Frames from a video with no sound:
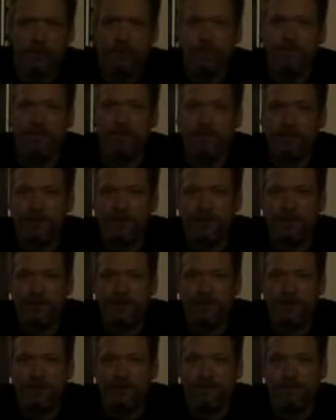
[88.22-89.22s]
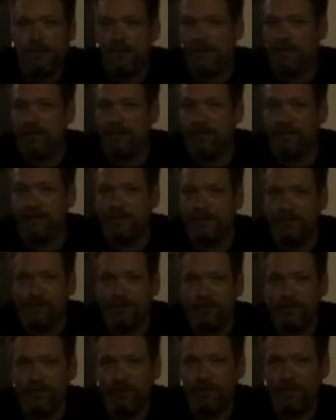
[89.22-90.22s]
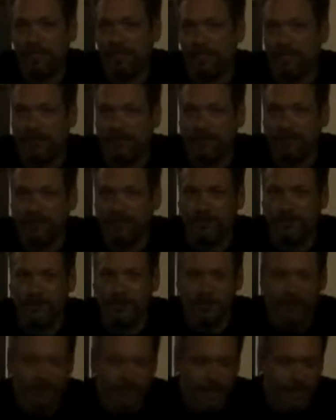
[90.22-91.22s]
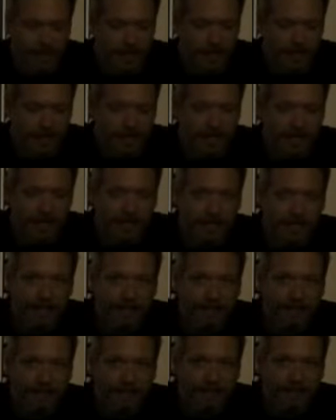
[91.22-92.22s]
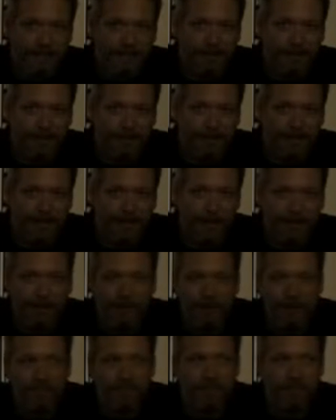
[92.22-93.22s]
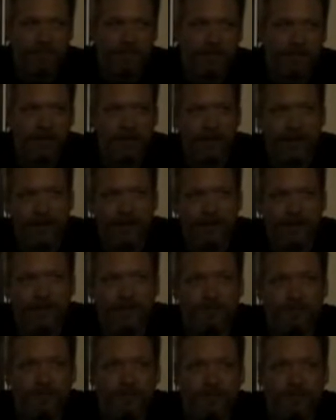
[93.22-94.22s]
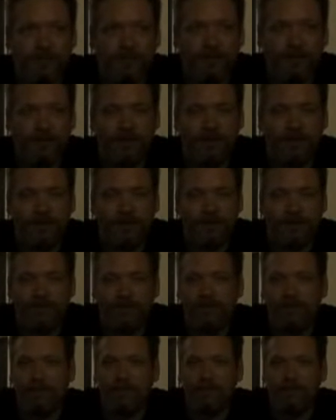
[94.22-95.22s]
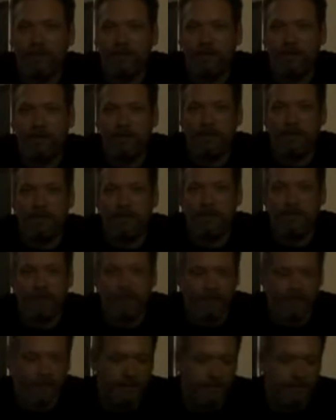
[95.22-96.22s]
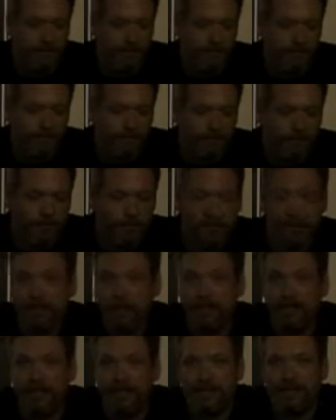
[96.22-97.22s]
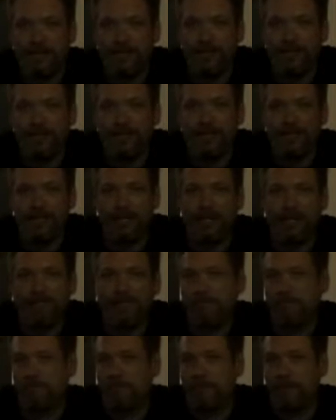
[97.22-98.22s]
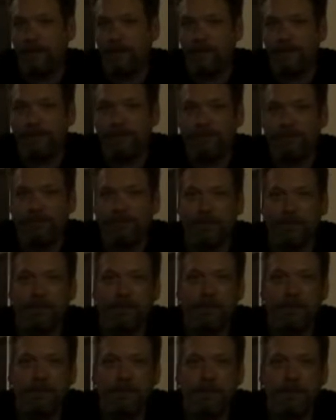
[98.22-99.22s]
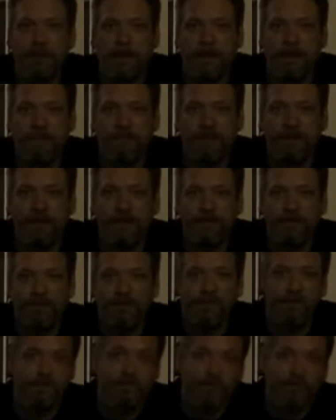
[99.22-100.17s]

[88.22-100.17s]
some interesting facts as far as the K-2 and how it interacts with some everyday things that possibly might even give you some